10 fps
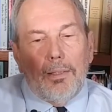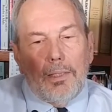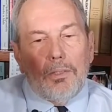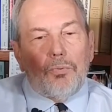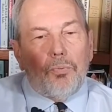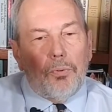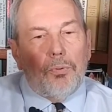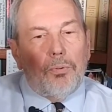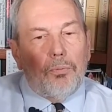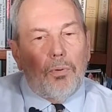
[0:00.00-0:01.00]
And these
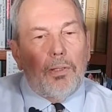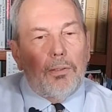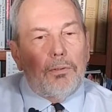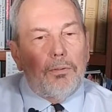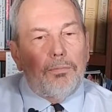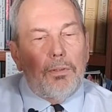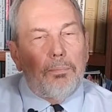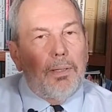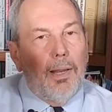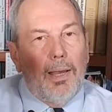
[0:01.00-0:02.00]
were
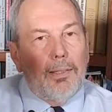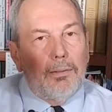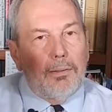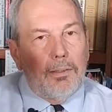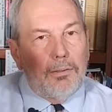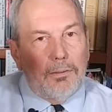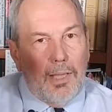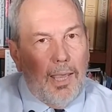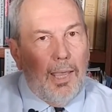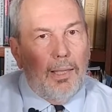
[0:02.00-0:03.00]
relatively benign things
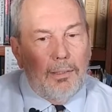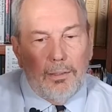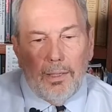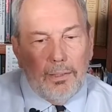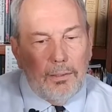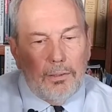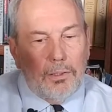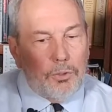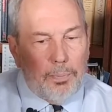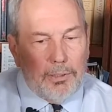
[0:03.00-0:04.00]
to add that I
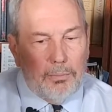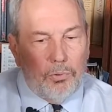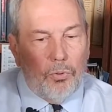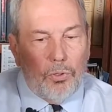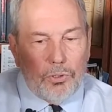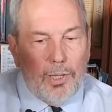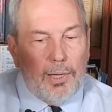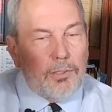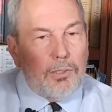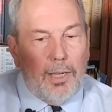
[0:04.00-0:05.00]
didn't expect them to cause a
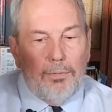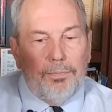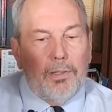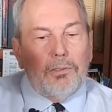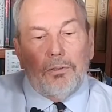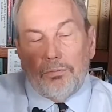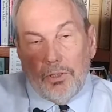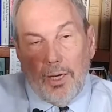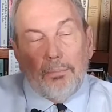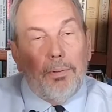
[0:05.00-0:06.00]
lot of side effects, and if
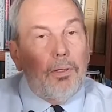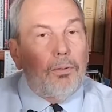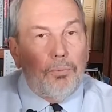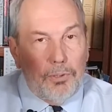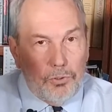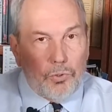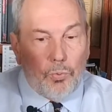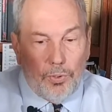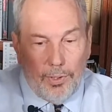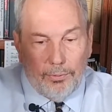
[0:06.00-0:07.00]
she got better, we could
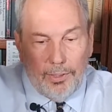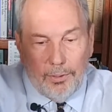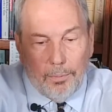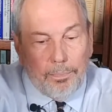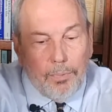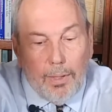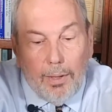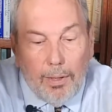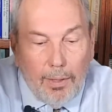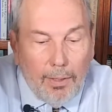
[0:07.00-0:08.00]
sort it out later.
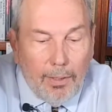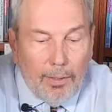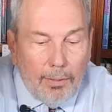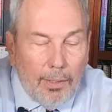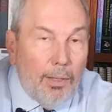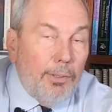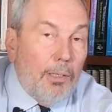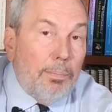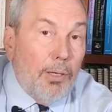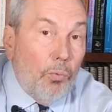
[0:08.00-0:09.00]
Now,
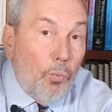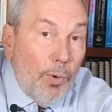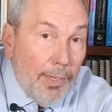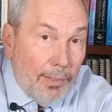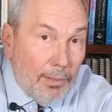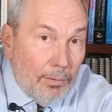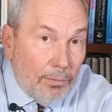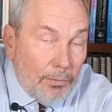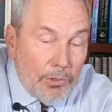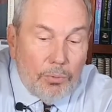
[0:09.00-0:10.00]
in about a week,
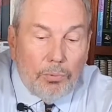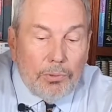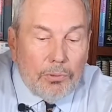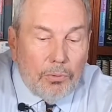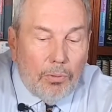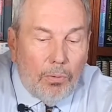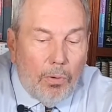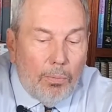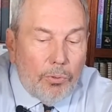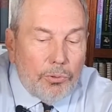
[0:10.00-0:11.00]
she was
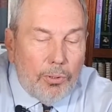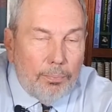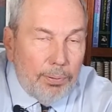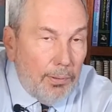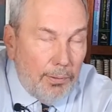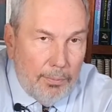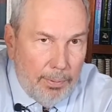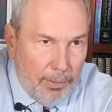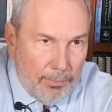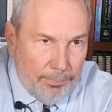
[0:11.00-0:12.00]
almost completely
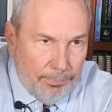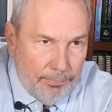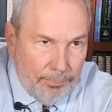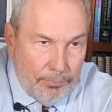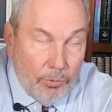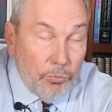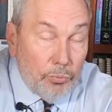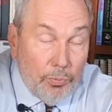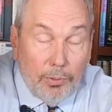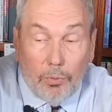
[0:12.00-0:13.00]
better. It
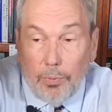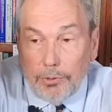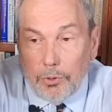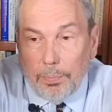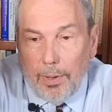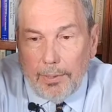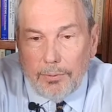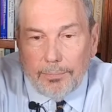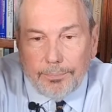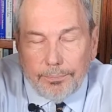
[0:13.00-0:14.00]
was really quite
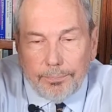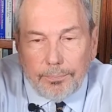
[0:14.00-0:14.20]
surprising.